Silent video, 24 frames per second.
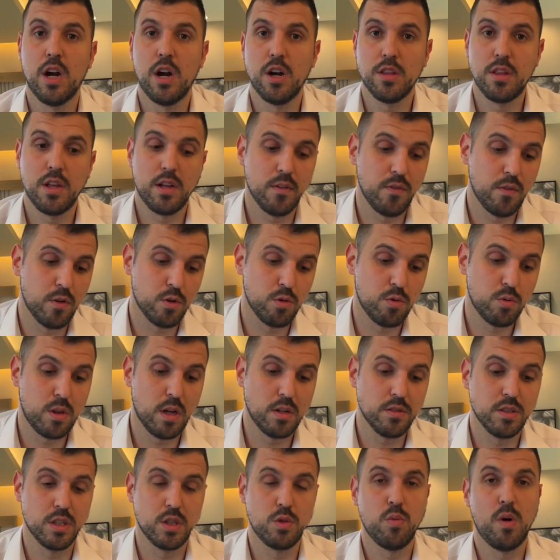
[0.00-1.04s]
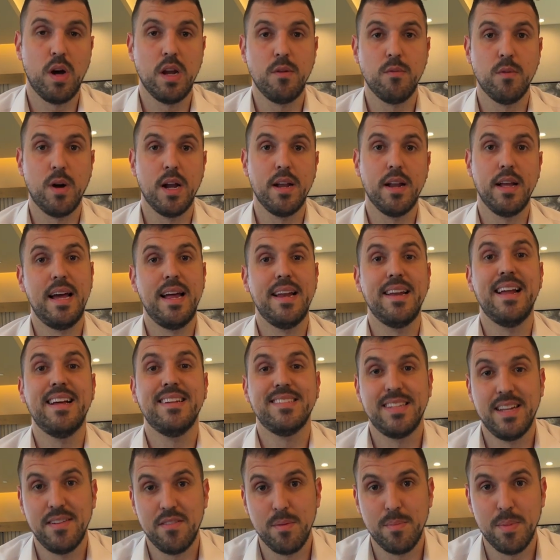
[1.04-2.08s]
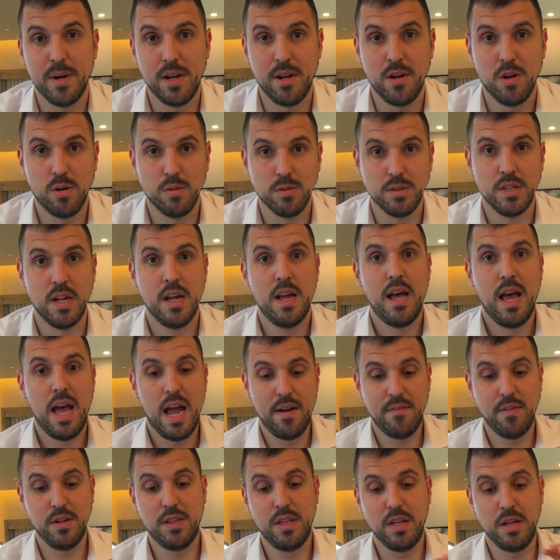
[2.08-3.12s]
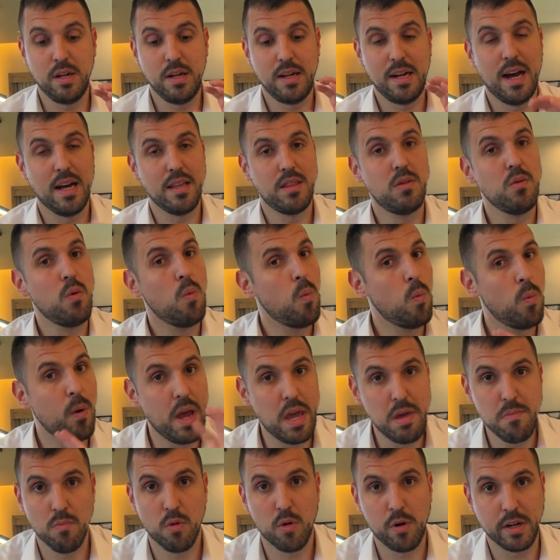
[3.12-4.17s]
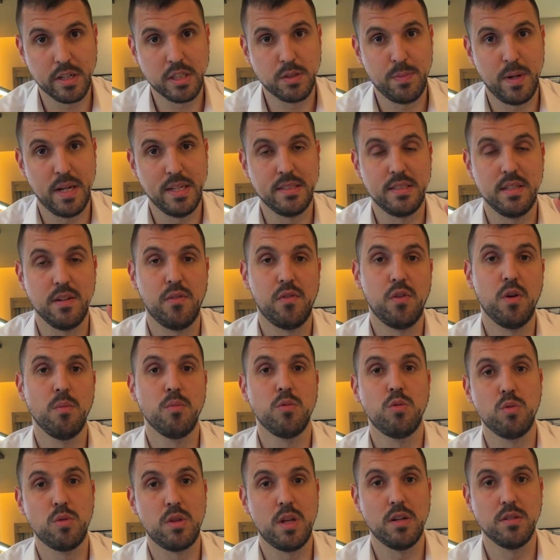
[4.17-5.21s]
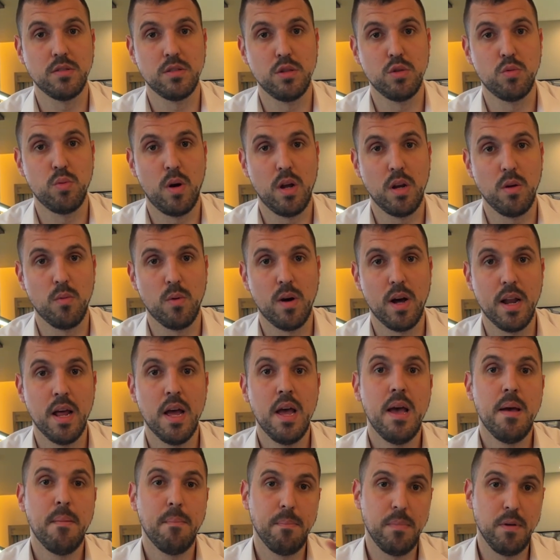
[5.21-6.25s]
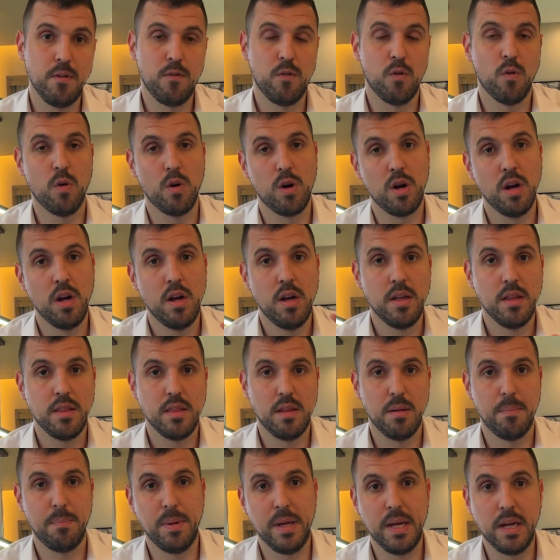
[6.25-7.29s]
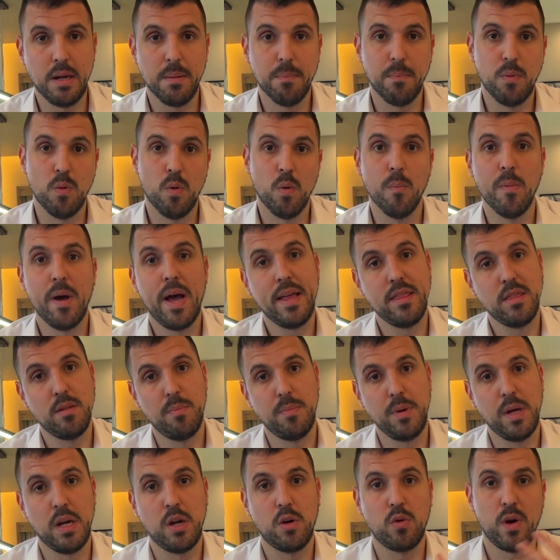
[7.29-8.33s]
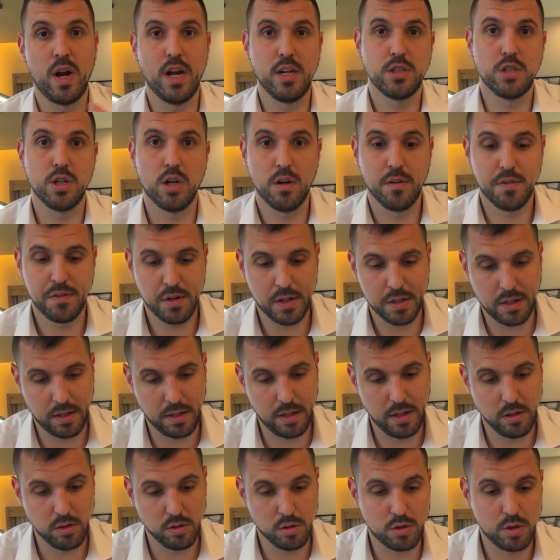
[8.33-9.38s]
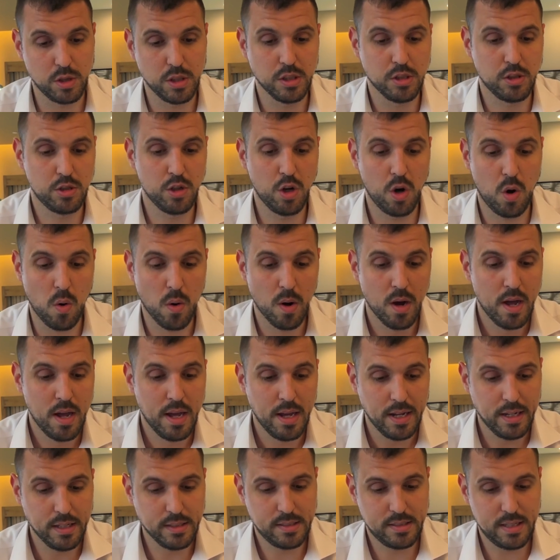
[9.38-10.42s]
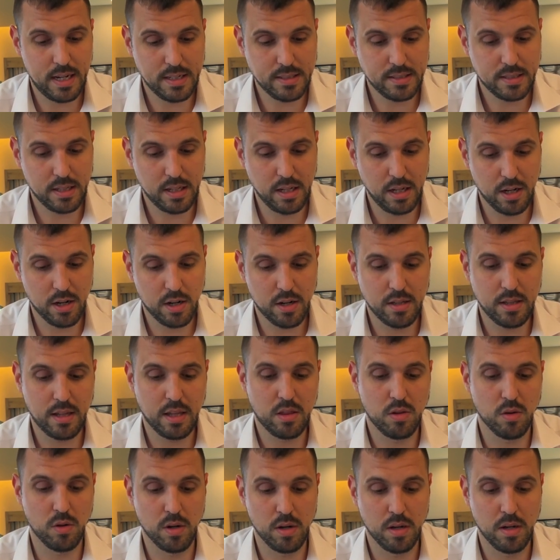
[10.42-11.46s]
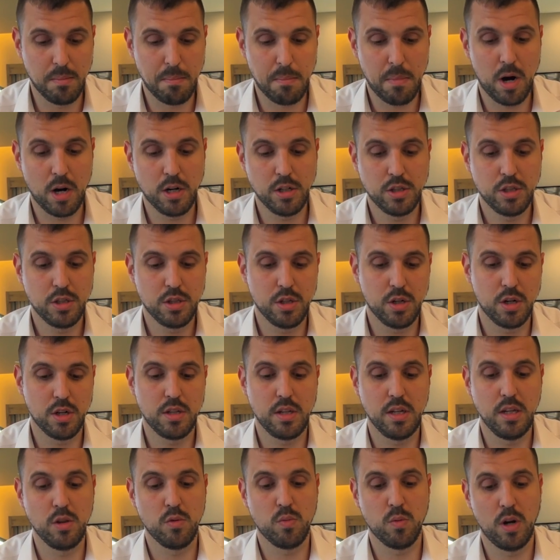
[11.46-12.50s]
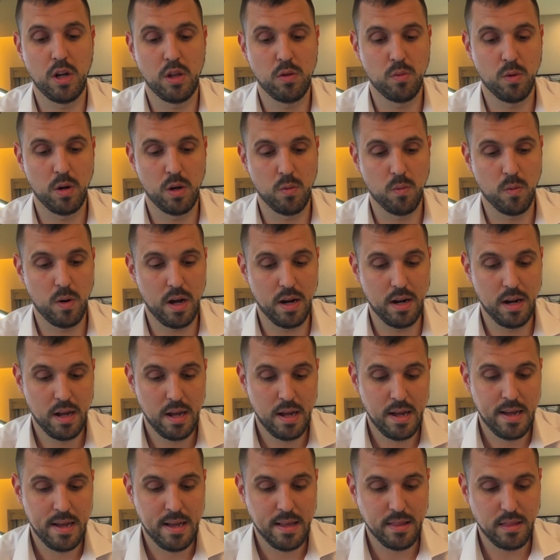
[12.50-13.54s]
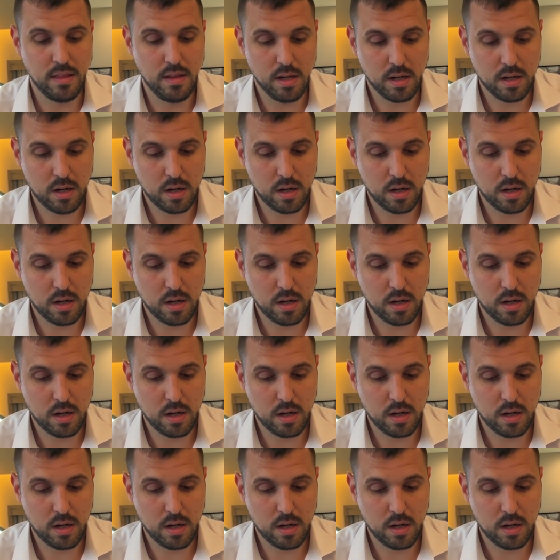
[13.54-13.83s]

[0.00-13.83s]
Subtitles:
article for 2021, and as everybody knows, everything got way more expensive from 2021 before the big boom and the big crash of trucking industry. So it says here that on March 13, 2021, the